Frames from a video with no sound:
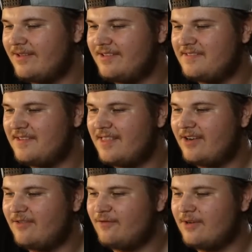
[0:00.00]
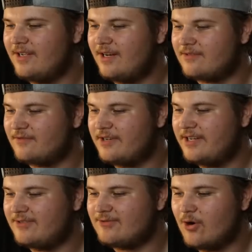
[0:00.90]
thankfully our
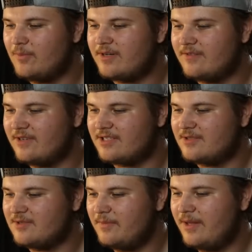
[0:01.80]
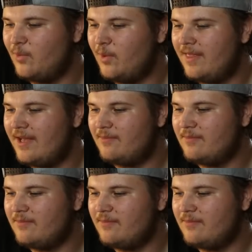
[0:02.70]
friend Robert was between them,